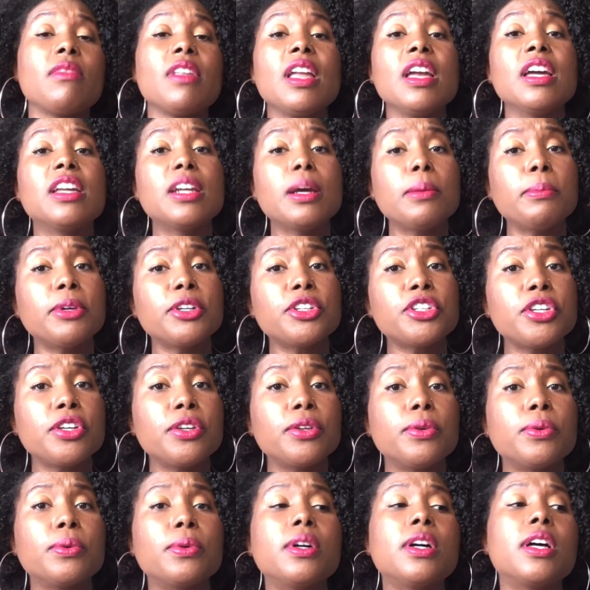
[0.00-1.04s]
Number
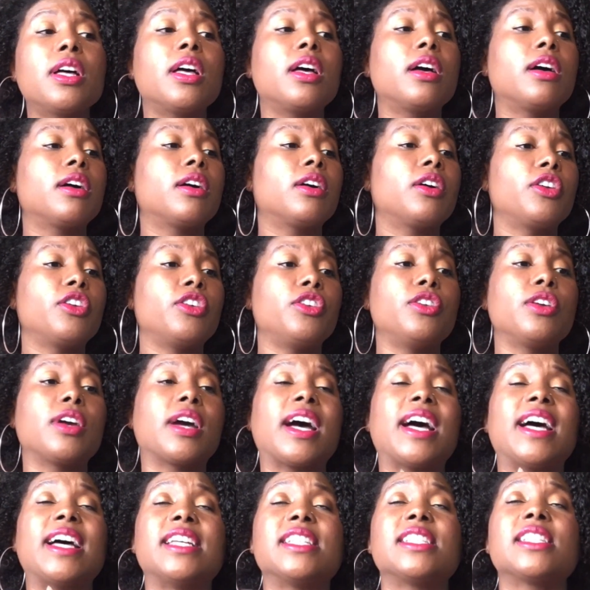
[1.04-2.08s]
two, you
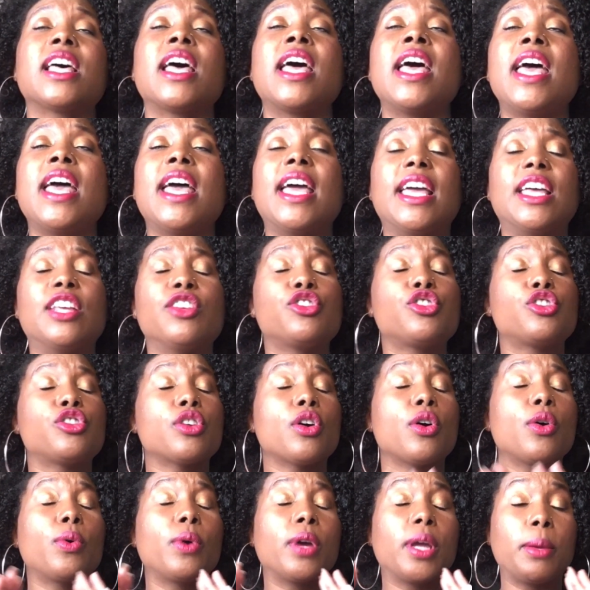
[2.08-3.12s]
guys, it's
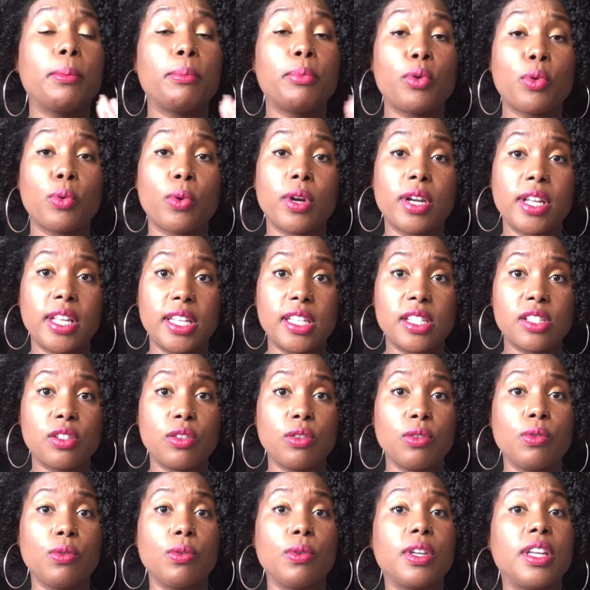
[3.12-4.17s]
so important
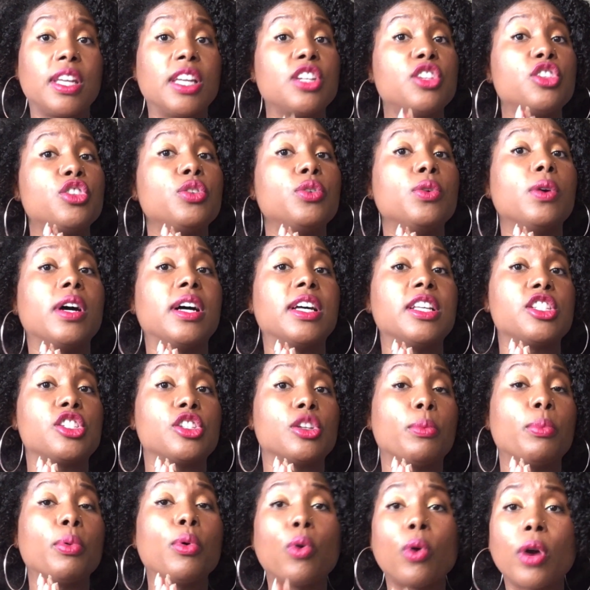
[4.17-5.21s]
to get you a
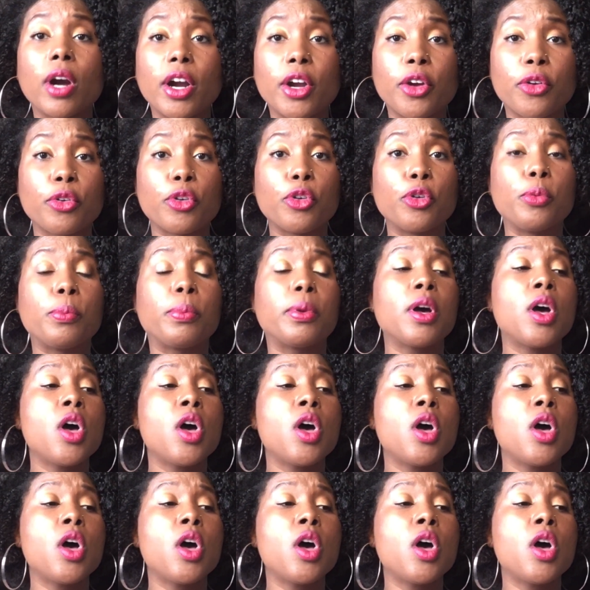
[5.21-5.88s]
support group,